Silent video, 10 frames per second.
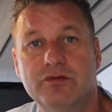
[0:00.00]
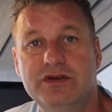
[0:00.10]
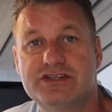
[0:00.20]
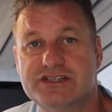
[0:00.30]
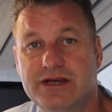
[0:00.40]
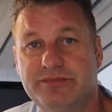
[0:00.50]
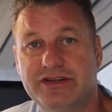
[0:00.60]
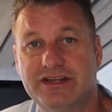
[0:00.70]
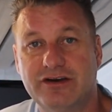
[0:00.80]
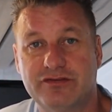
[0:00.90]
We just shipped
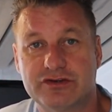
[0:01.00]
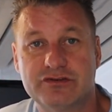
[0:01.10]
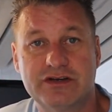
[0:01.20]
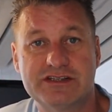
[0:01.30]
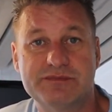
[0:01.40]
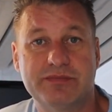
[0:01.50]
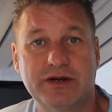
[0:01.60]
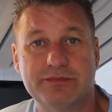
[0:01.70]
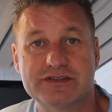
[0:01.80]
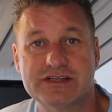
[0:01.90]
it there for tourism
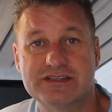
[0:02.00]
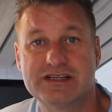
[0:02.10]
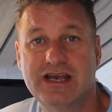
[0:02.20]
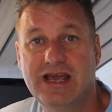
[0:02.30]
purposes,